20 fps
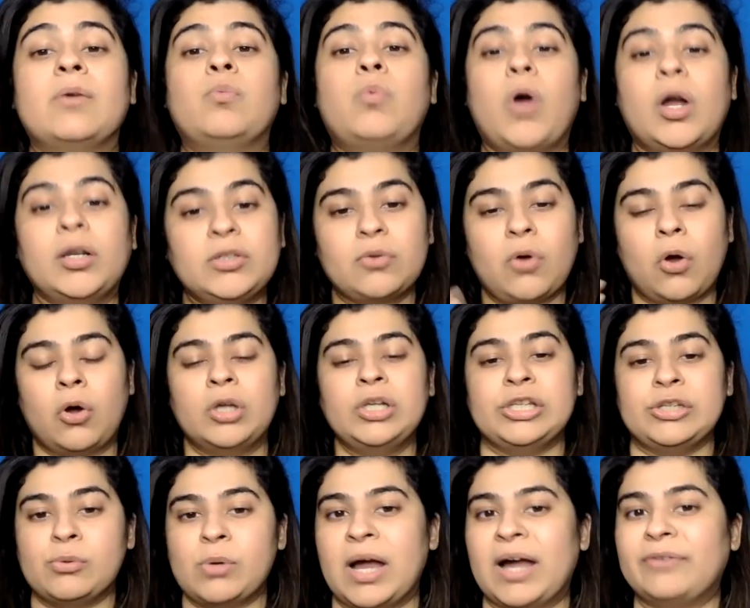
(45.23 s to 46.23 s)
what
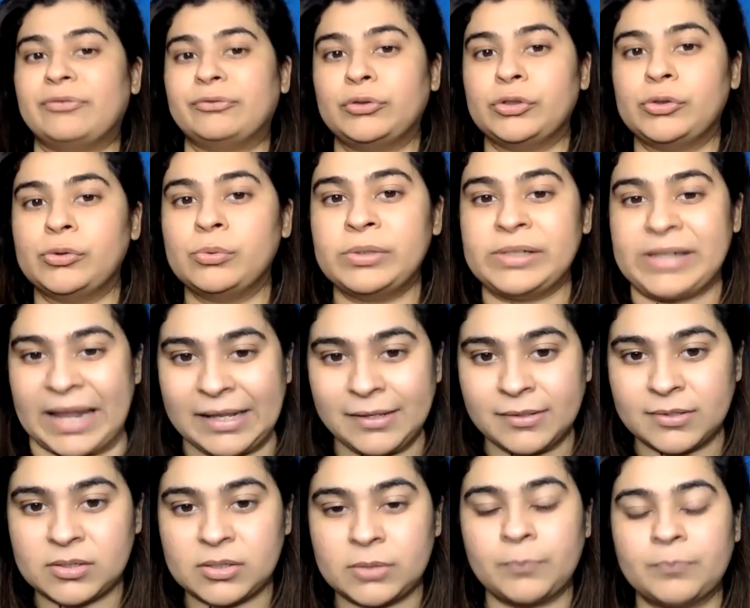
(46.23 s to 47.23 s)
all you have to do
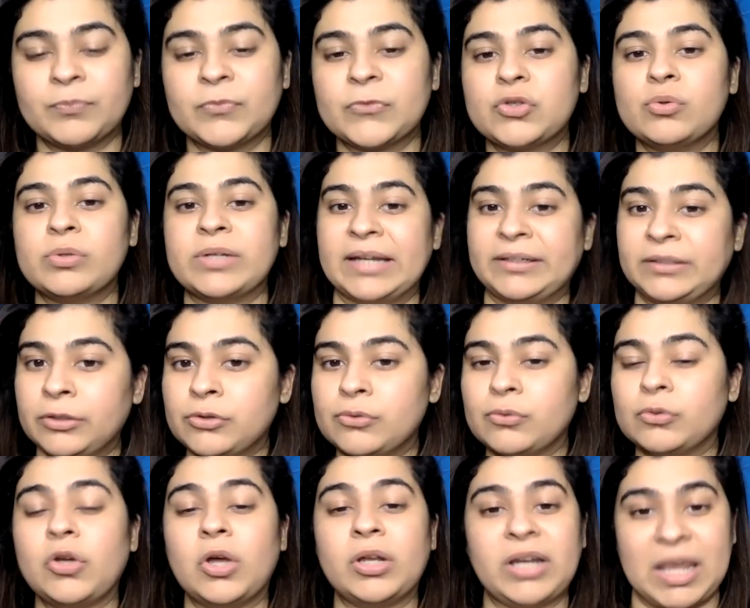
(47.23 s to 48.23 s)
next to get
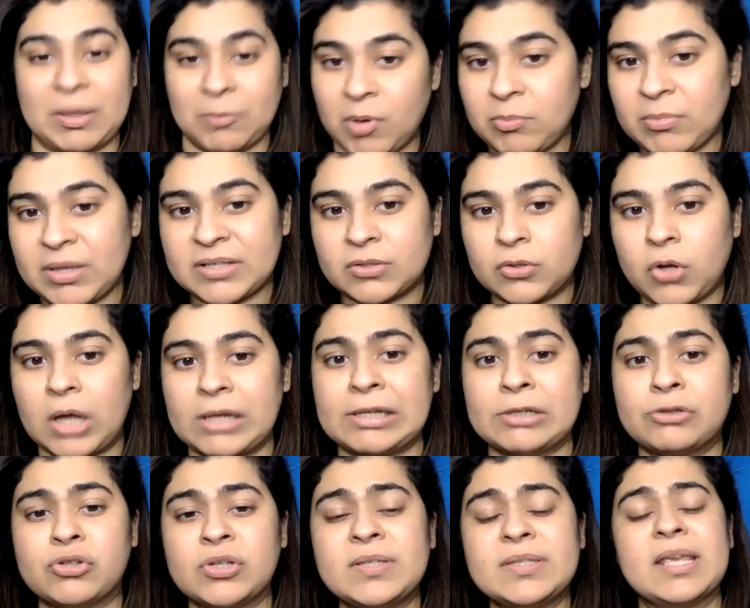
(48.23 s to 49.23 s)
into your MMS
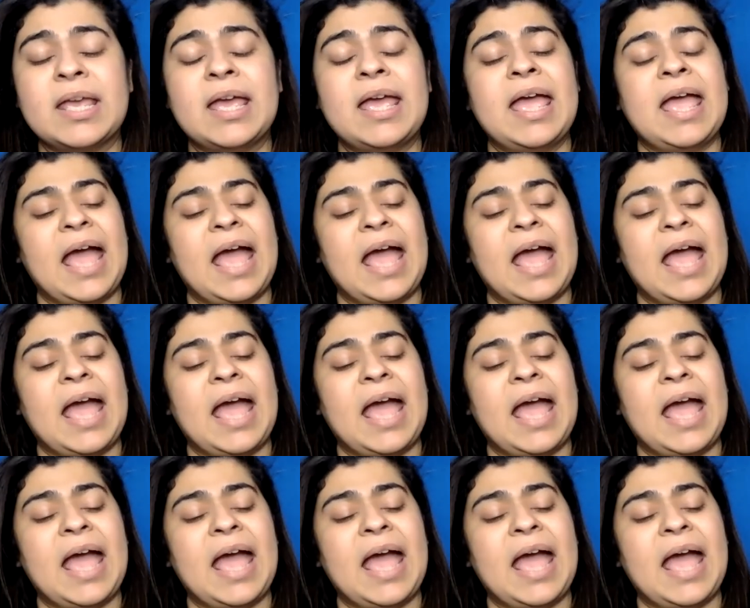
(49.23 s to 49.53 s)
colleges.